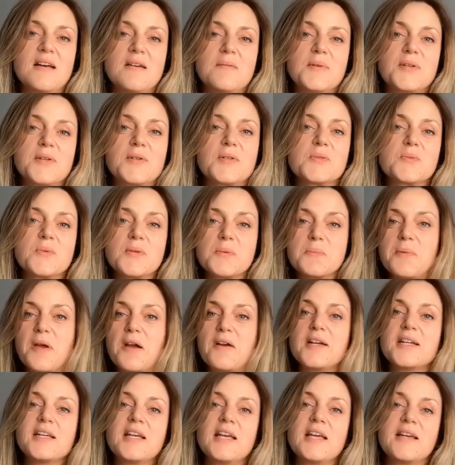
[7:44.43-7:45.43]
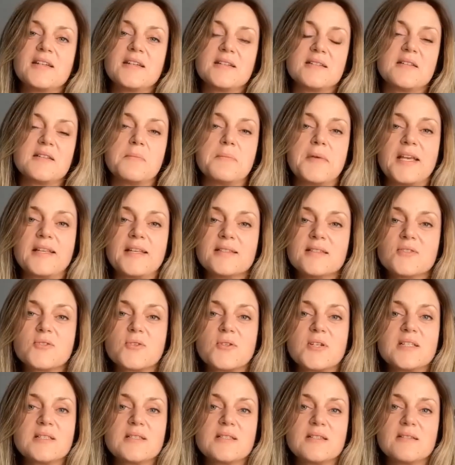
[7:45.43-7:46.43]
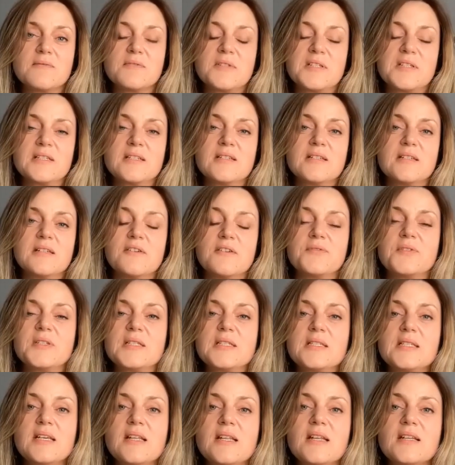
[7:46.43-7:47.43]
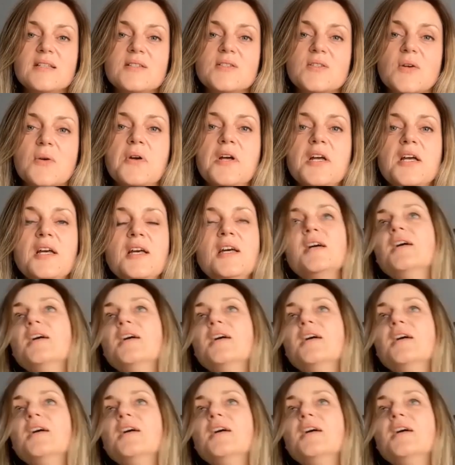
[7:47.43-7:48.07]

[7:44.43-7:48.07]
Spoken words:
because we barricaded the main streets of the city. So